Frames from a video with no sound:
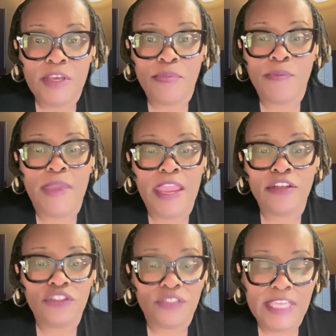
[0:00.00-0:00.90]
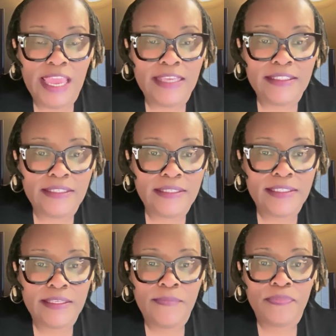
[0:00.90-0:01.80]
prepared your
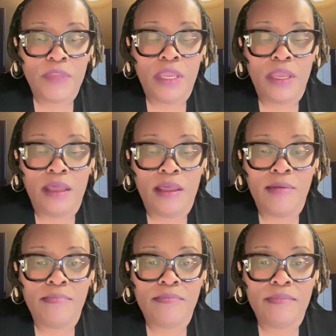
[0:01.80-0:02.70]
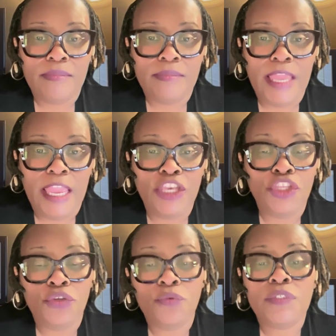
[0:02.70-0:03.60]
taxes um,
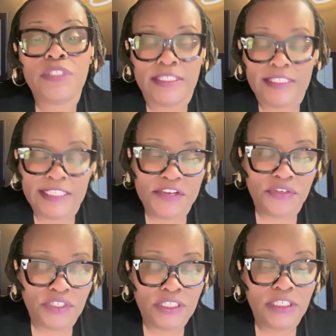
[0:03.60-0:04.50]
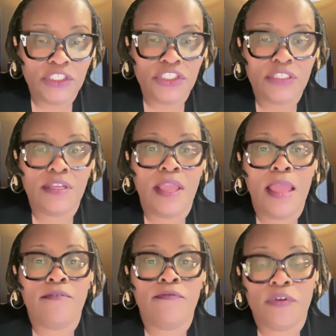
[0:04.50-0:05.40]
and used a standard deduction
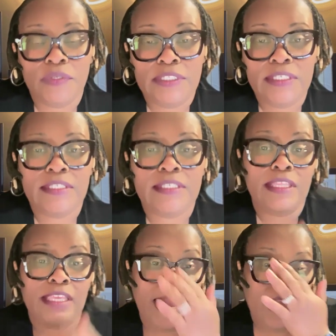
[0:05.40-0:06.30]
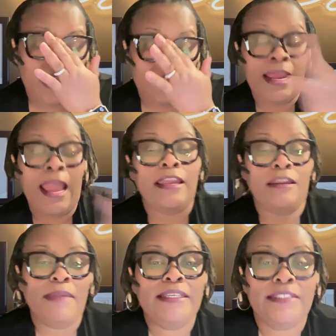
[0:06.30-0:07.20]
versus an
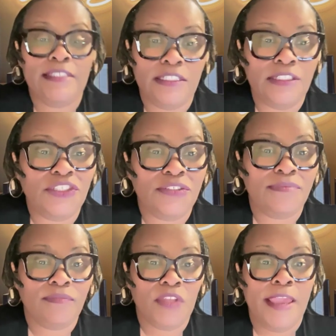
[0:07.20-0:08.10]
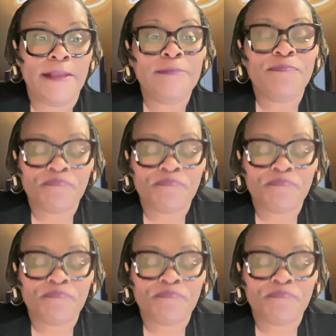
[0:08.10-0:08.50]
itemized deduction. Okay.